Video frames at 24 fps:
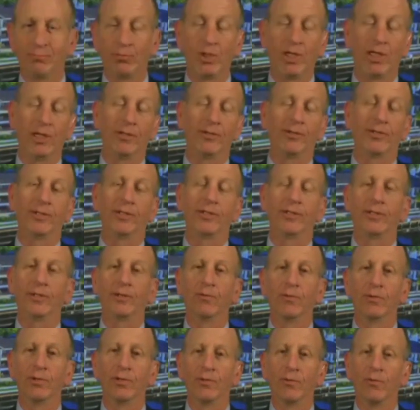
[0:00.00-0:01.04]
Well,
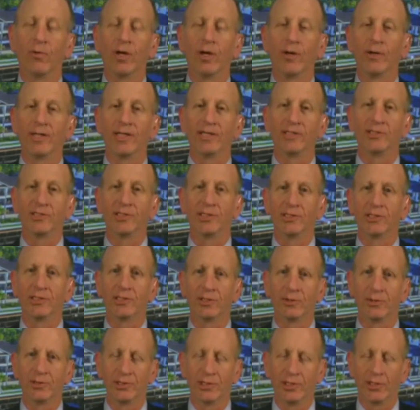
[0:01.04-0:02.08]
the worry is this.
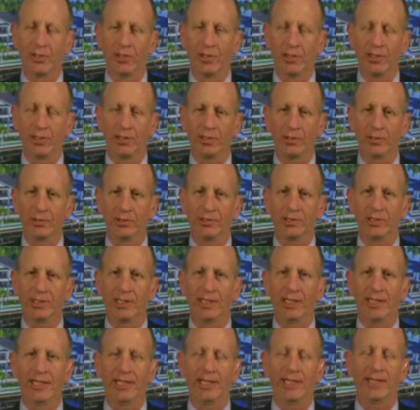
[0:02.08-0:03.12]
There was an article
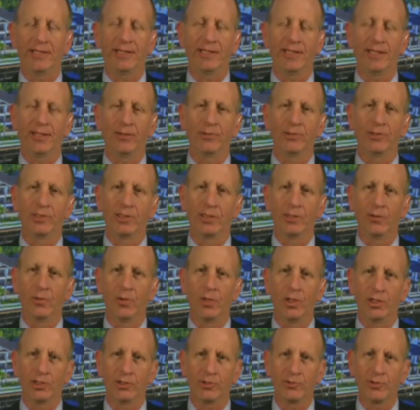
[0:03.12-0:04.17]
today, I think it was in the
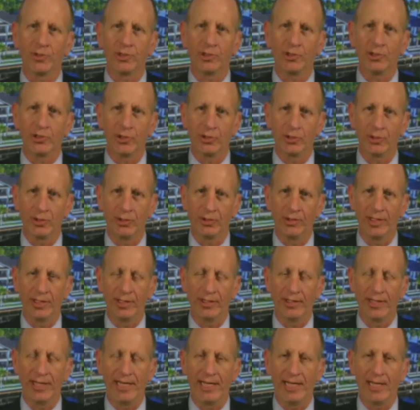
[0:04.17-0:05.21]
Wall Street Journal,
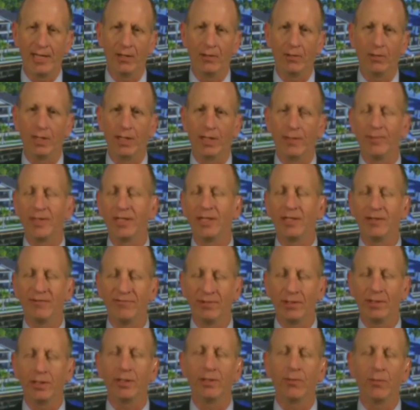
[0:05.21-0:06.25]
that now, I mean,
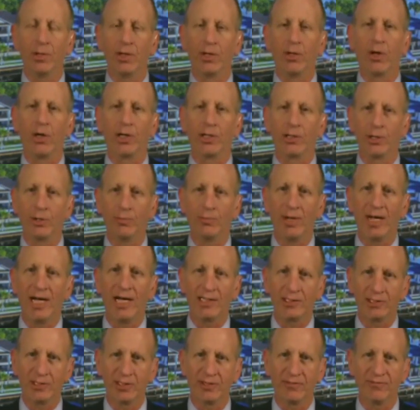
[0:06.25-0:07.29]
if you want to argue
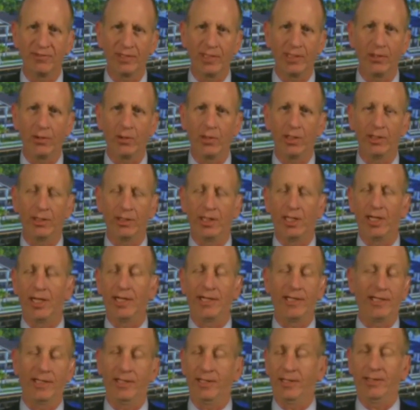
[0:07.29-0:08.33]
positively
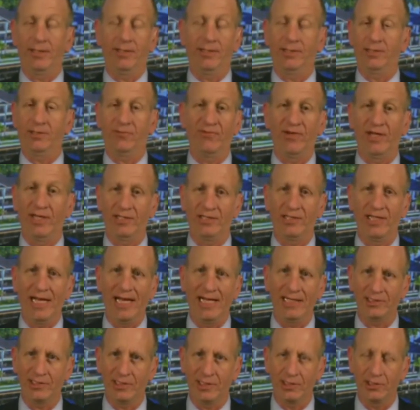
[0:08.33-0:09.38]
online, it's
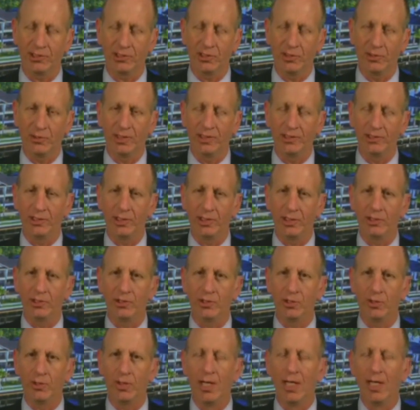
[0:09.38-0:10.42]
fantastic. Mm-hmm. It's so easy to
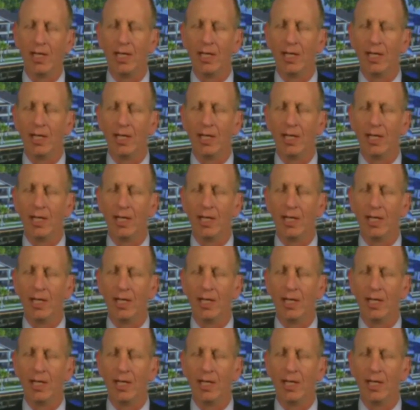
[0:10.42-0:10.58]
do.